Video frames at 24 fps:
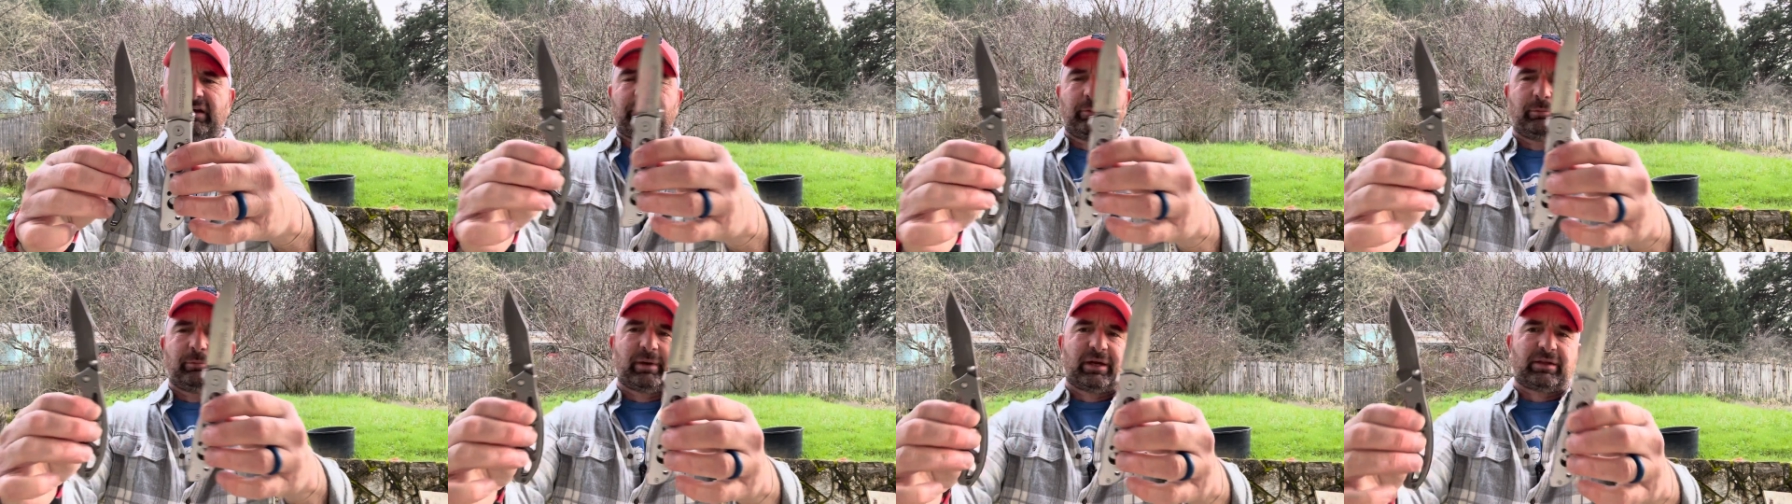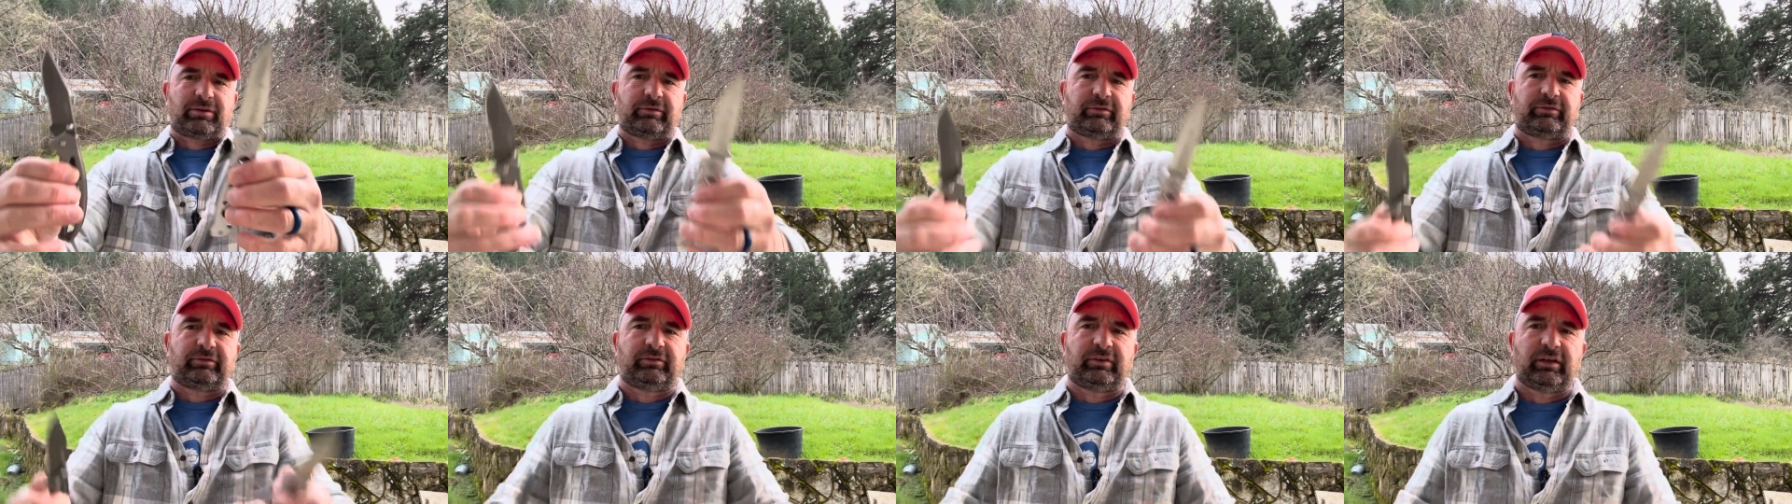about
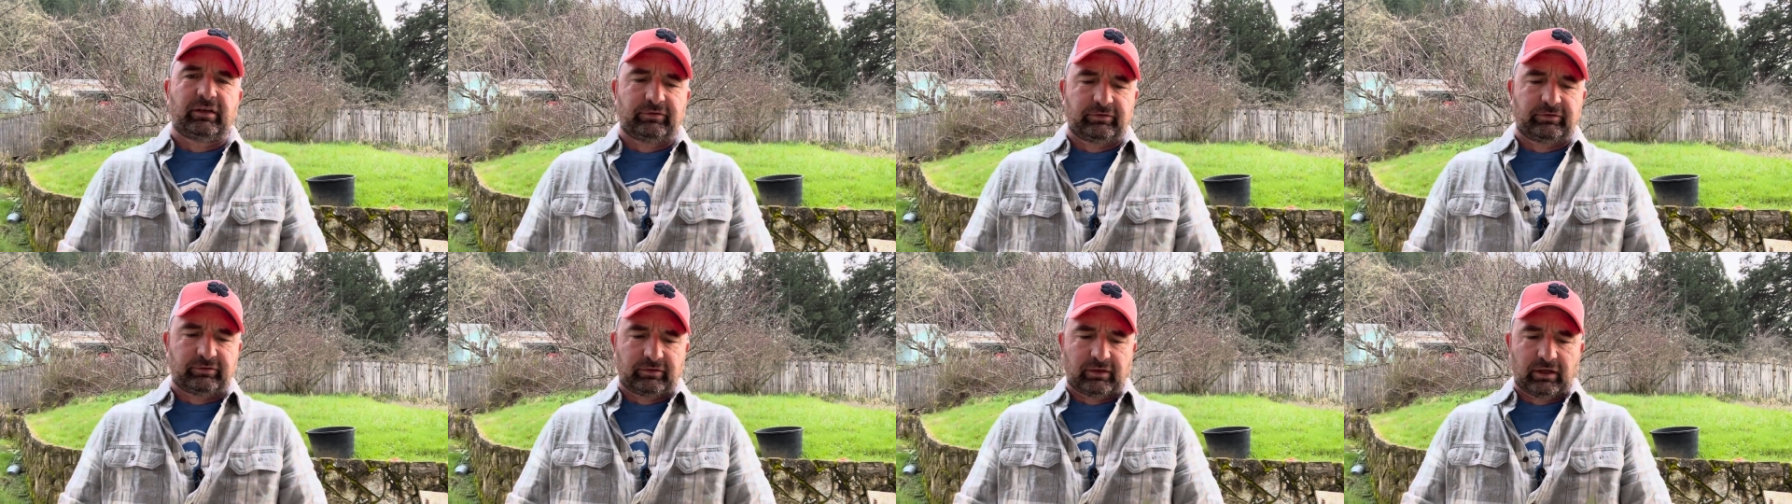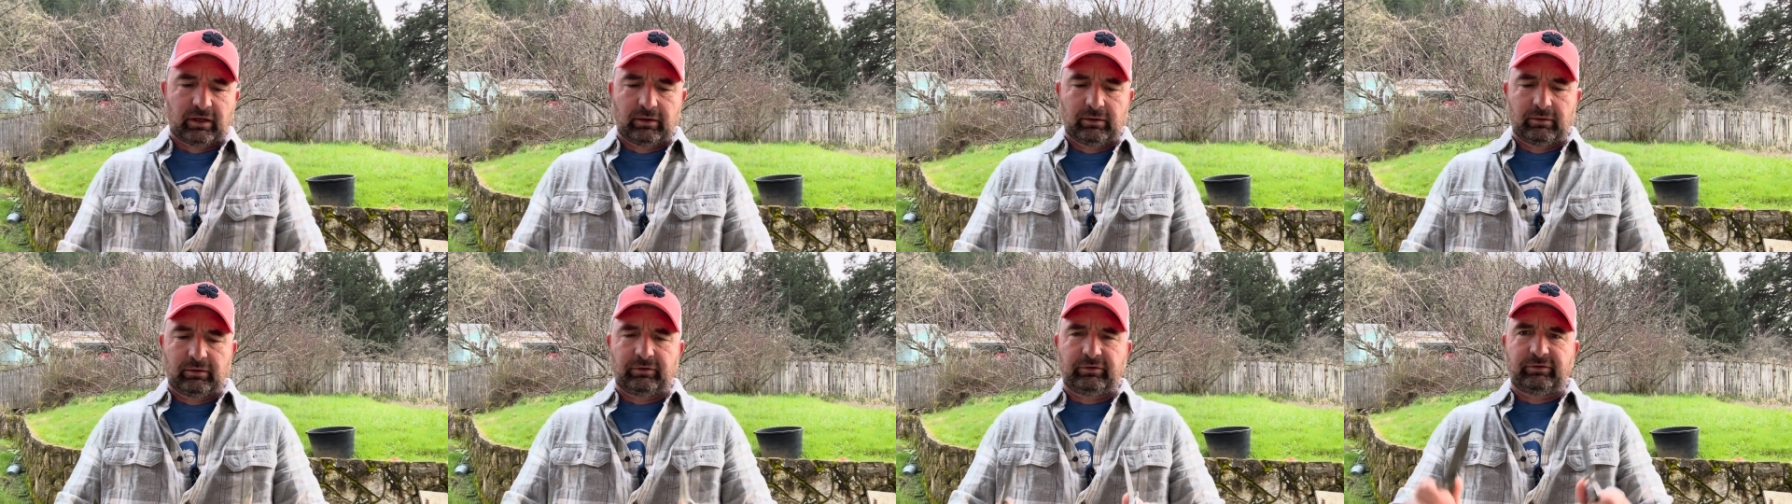the
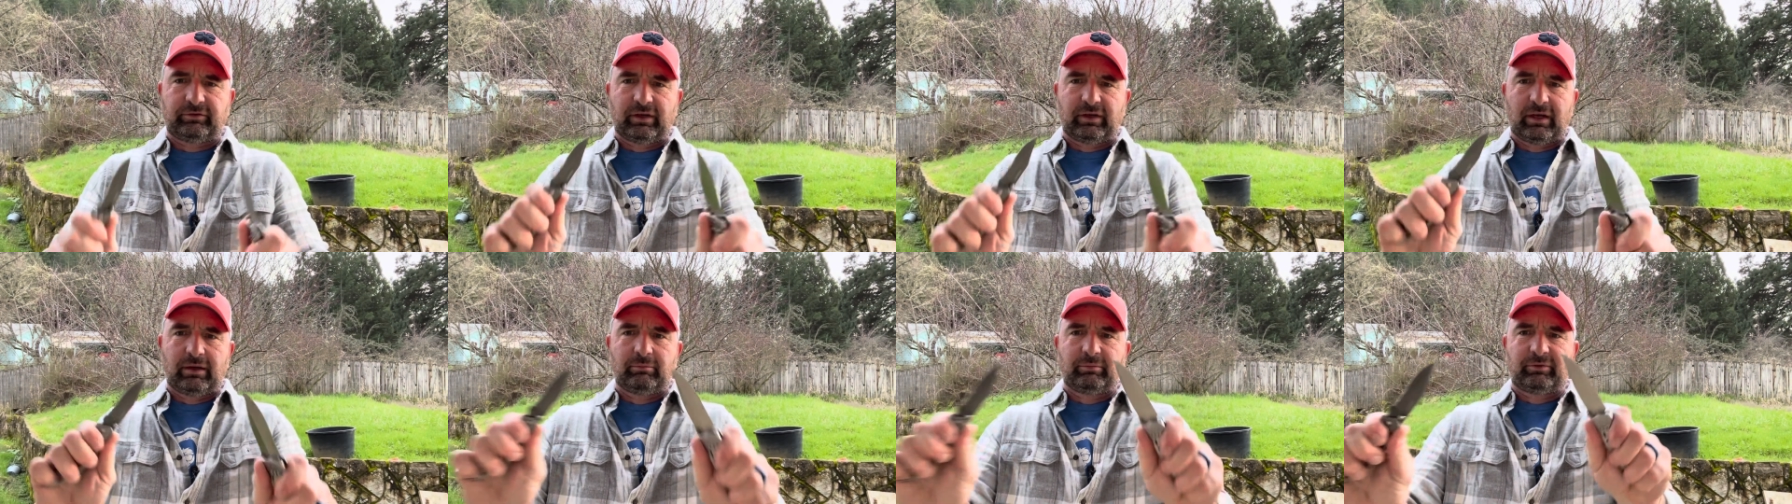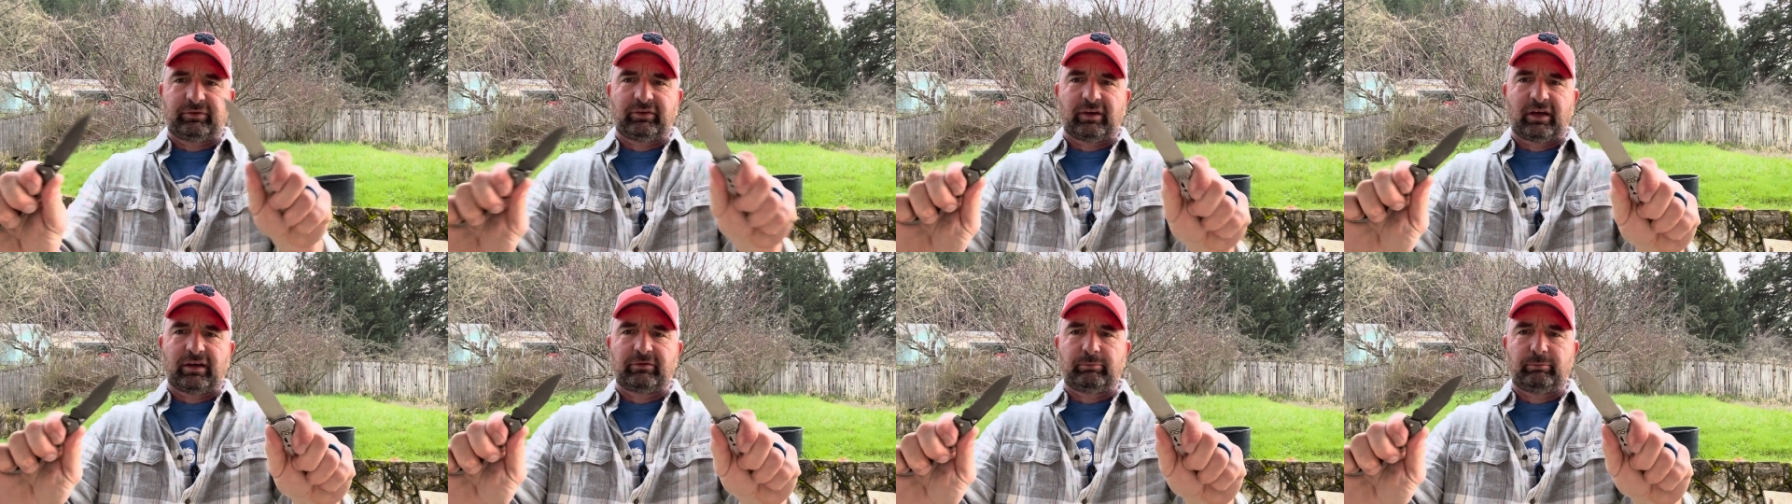same
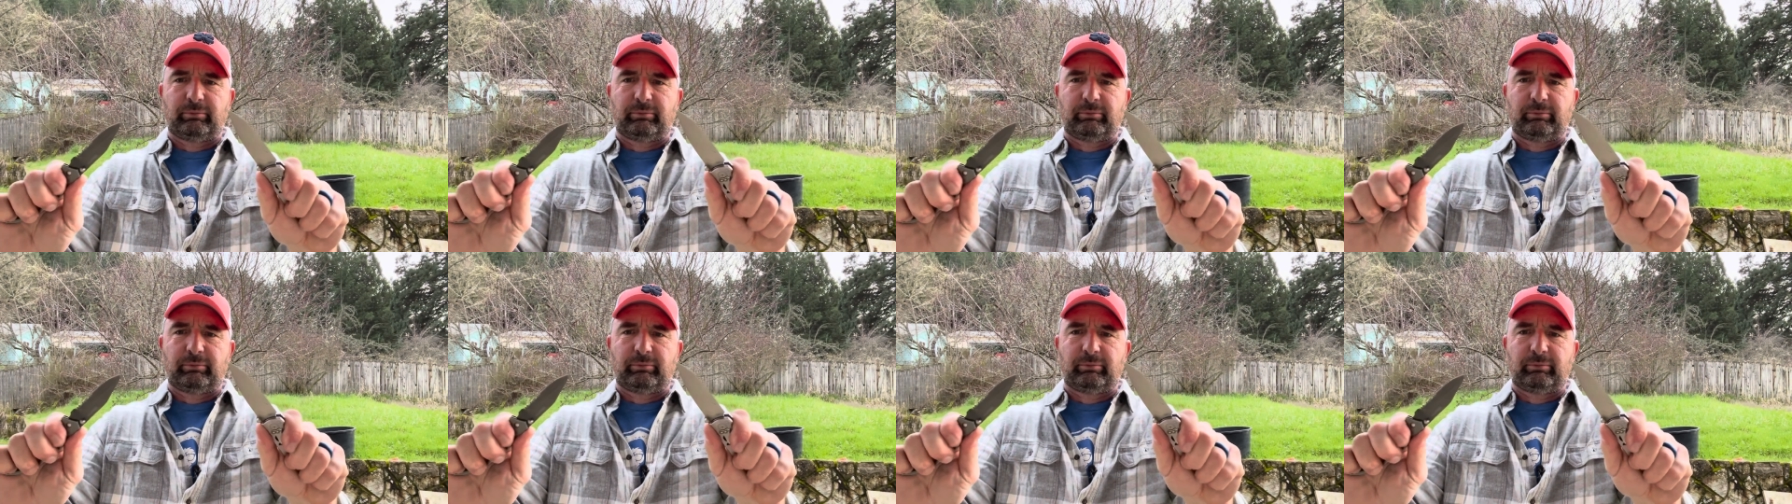size